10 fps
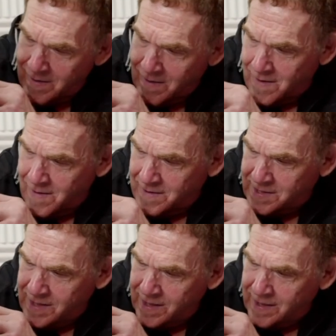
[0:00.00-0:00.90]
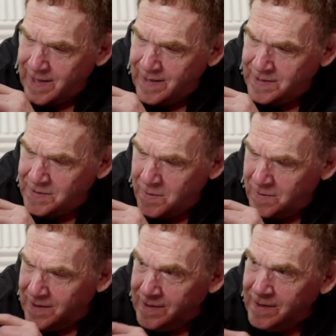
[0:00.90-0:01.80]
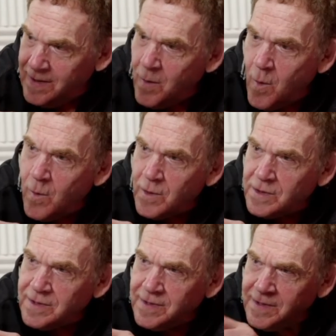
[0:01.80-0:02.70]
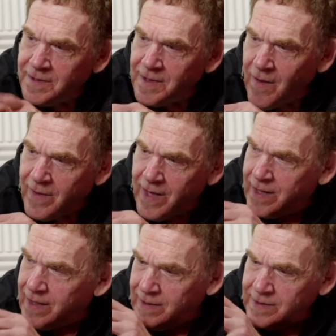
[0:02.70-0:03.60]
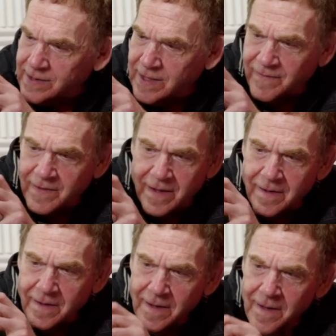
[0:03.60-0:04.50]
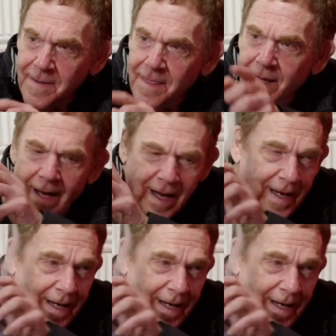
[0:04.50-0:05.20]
Oh, you see the dinosaur and the little horse, and there's all kind of little stuff in there. I